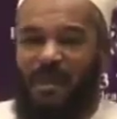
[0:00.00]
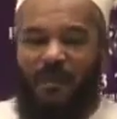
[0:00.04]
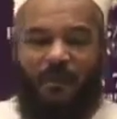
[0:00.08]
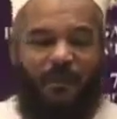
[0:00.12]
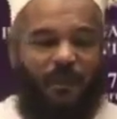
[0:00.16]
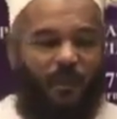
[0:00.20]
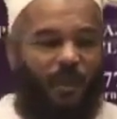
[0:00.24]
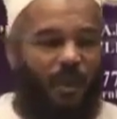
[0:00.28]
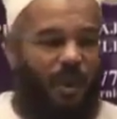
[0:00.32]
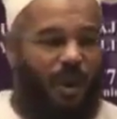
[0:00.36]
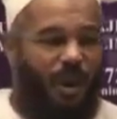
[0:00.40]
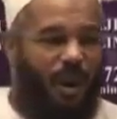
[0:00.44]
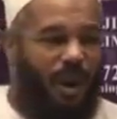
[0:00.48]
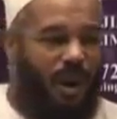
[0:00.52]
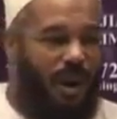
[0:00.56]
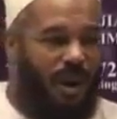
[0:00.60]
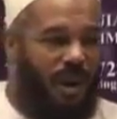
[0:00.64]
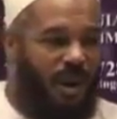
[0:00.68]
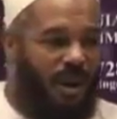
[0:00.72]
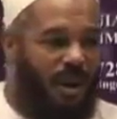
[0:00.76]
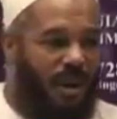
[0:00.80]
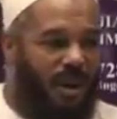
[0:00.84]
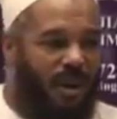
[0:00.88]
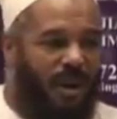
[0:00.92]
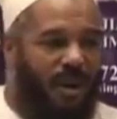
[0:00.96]
Before
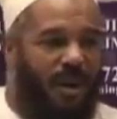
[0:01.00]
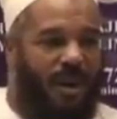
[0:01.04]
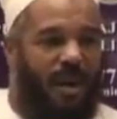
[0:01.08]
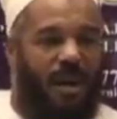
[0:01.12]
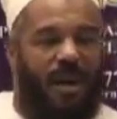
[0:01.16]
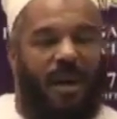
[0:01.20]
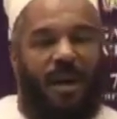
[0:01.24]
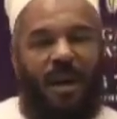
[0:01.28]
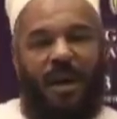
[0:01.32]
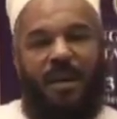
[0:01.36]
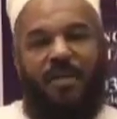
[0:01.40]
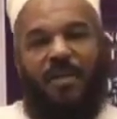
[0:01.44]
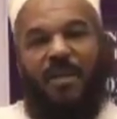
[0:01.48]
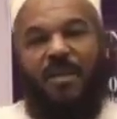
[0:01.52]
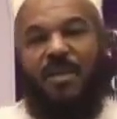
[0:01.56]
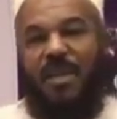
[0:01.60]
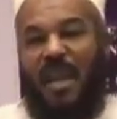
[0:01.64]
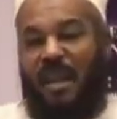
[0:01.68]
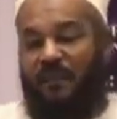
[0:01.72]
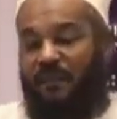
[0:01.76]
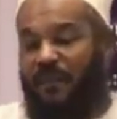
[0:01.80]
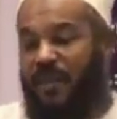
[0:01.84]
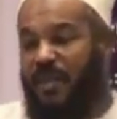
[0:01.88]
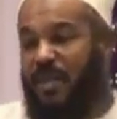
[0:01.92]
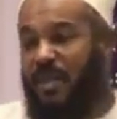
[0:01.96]
the
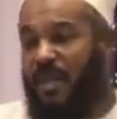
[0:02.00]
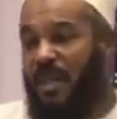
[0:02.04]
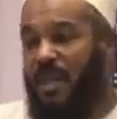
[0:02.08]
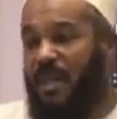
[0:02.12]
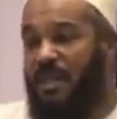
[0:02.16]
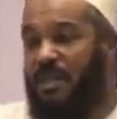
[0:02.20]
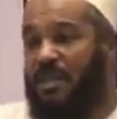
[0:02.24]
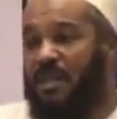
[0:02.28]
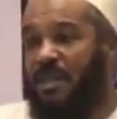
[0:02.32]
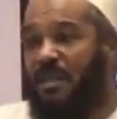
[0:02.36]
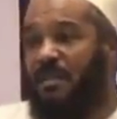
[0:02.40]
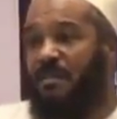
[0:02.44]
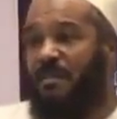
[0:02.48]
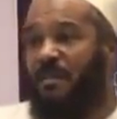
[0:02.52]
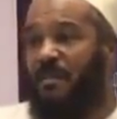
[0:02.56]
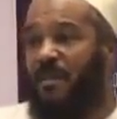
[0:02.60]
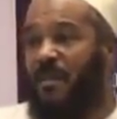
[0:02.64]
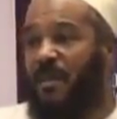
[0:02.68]
70s,